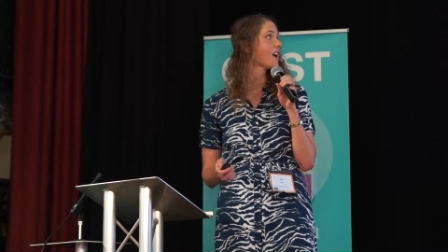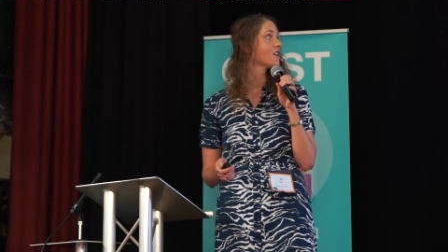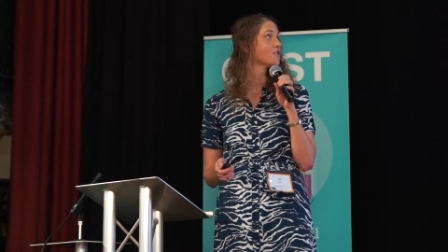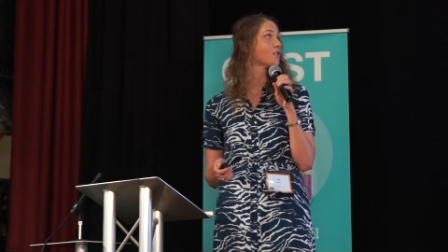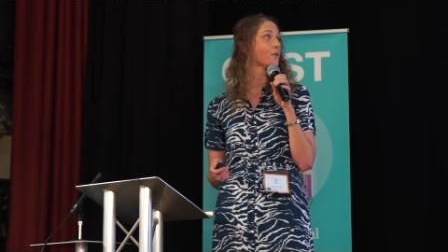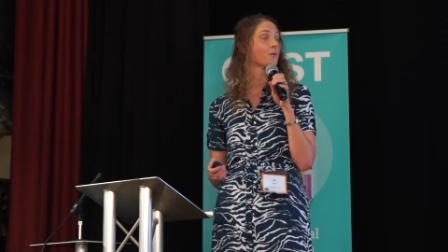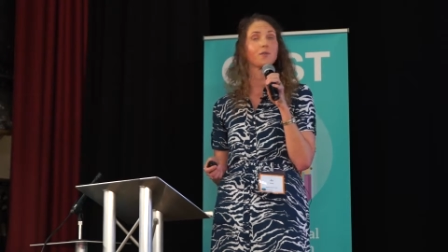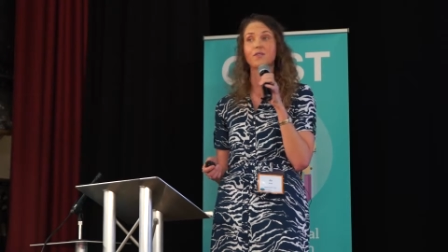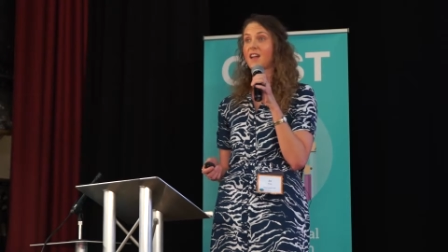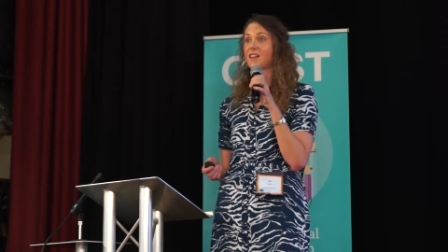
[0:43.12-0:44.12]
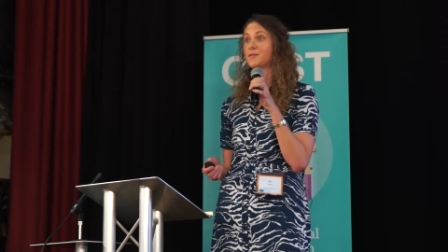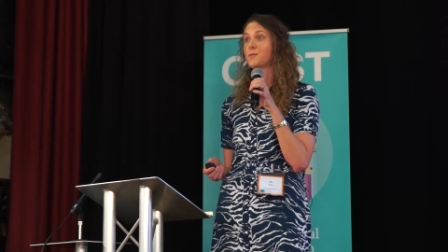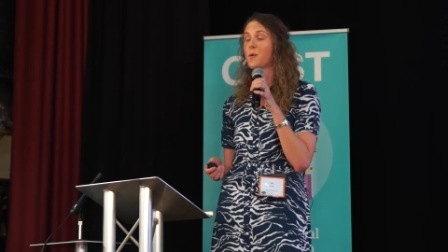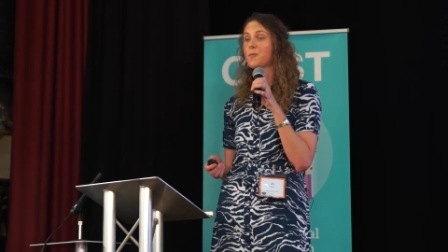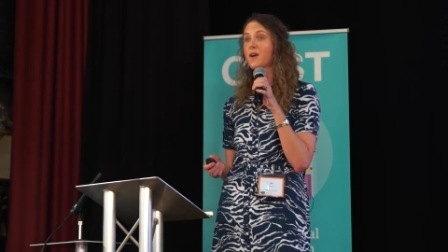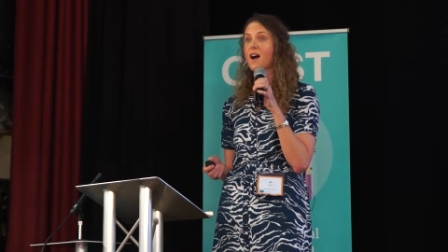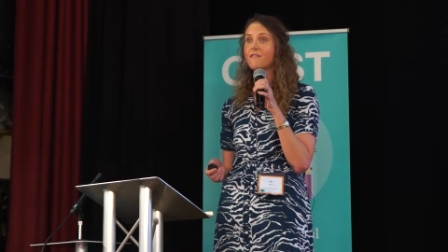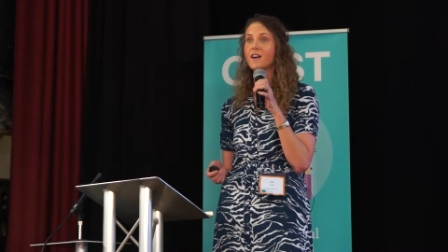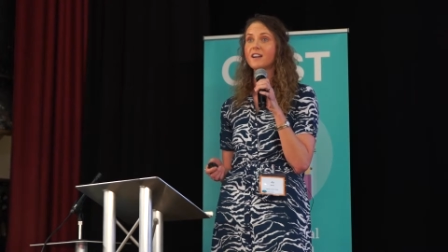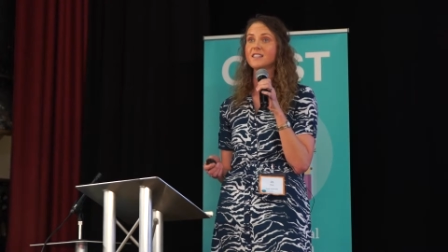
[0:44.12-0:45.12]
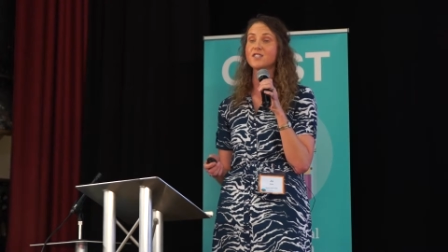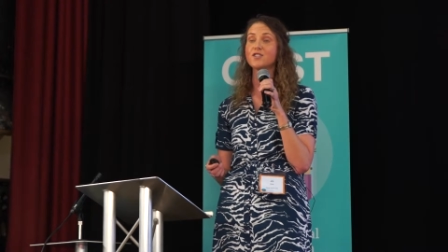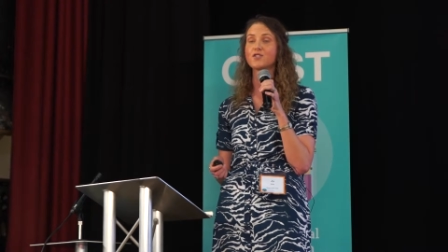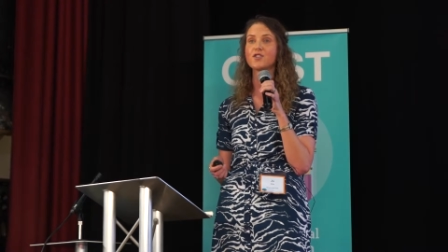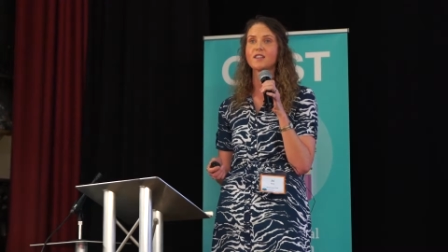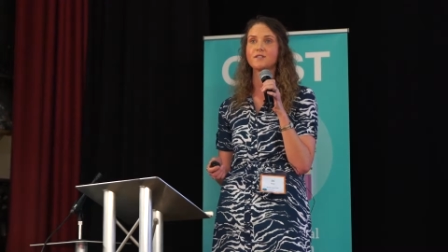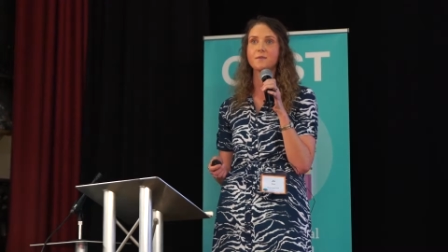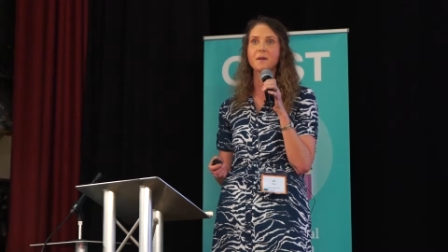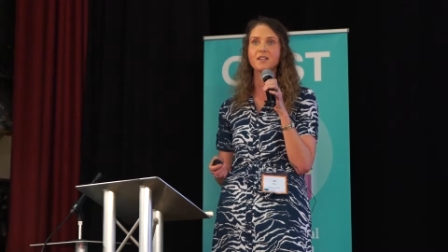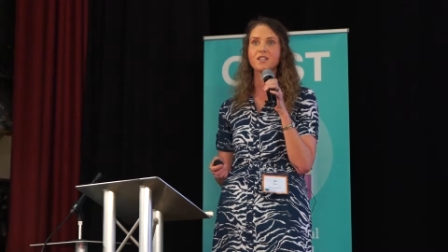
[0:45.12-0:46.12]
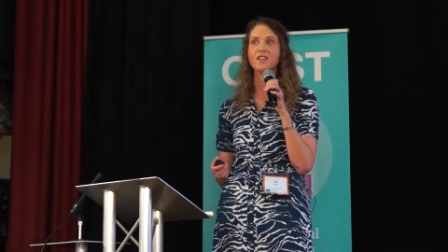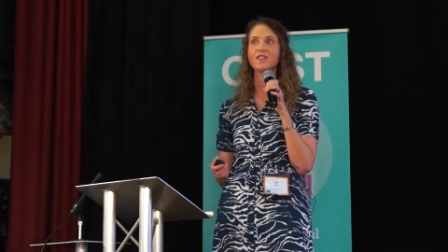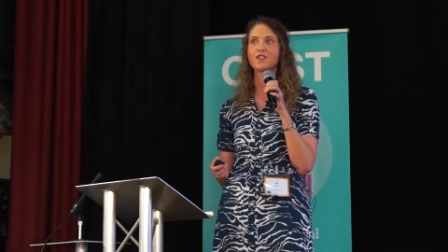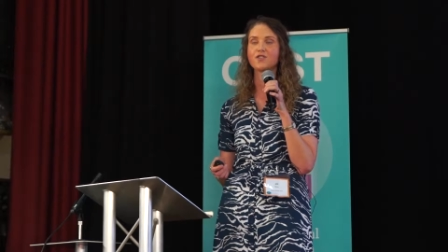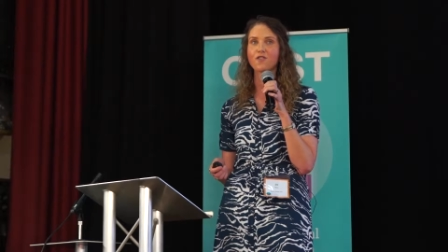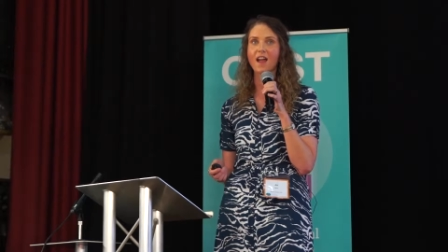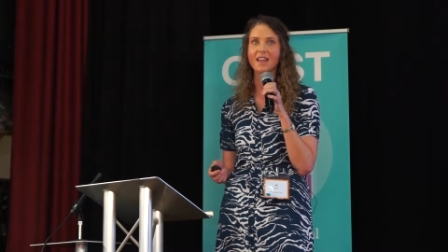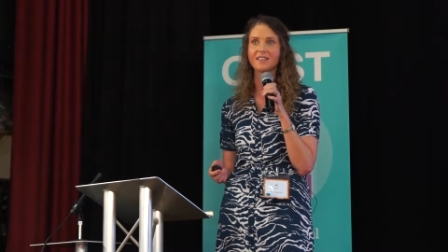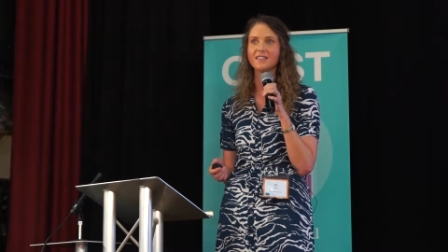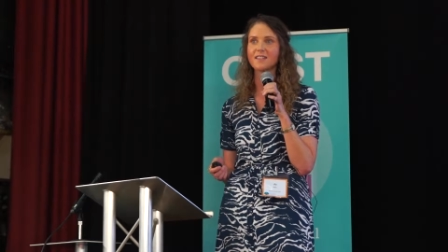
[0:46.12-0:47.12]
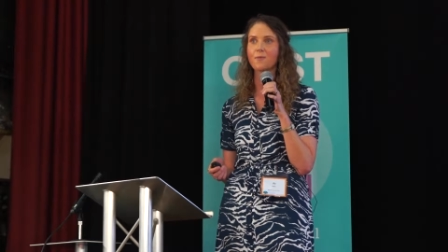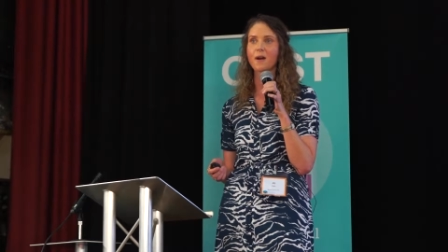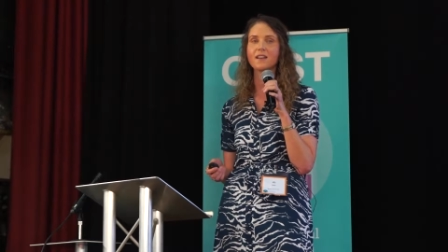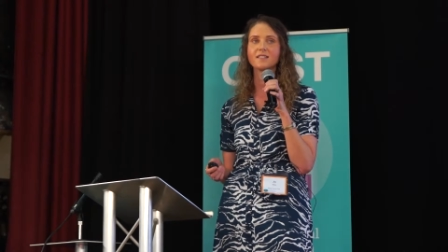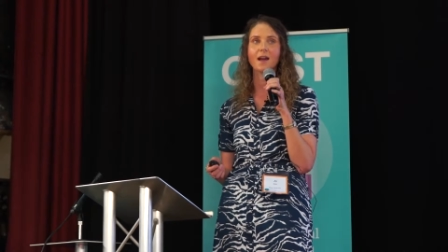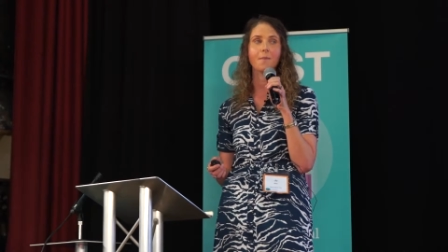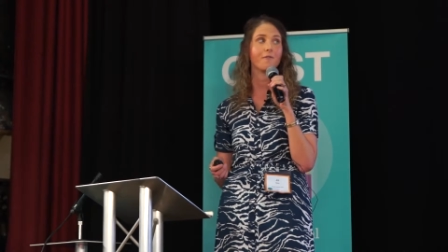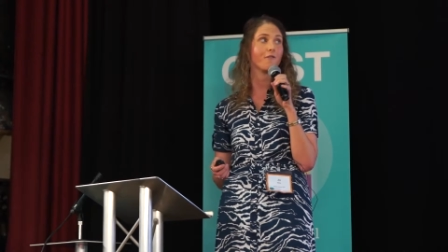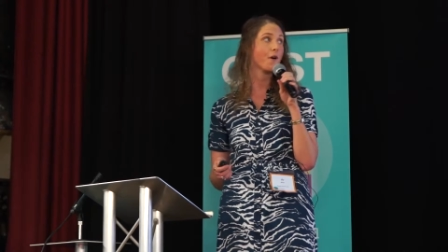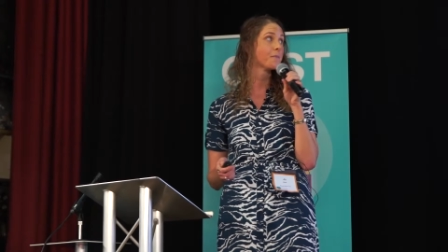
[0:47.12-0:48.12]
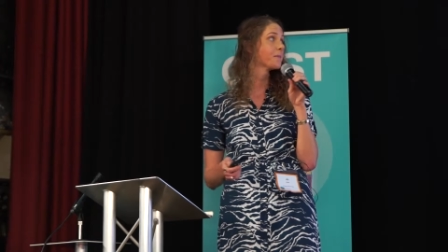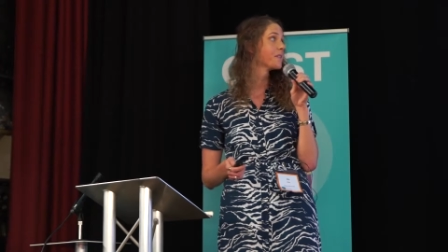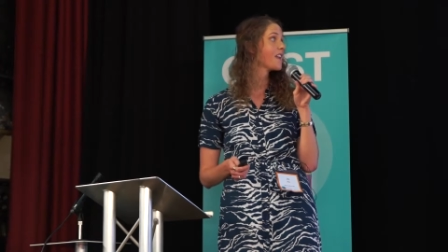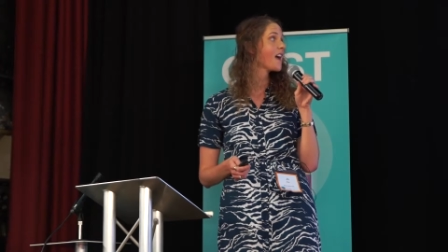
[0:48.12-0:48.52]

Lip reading: So that's what we'll cover: digital transformation, the trend, where it's come from,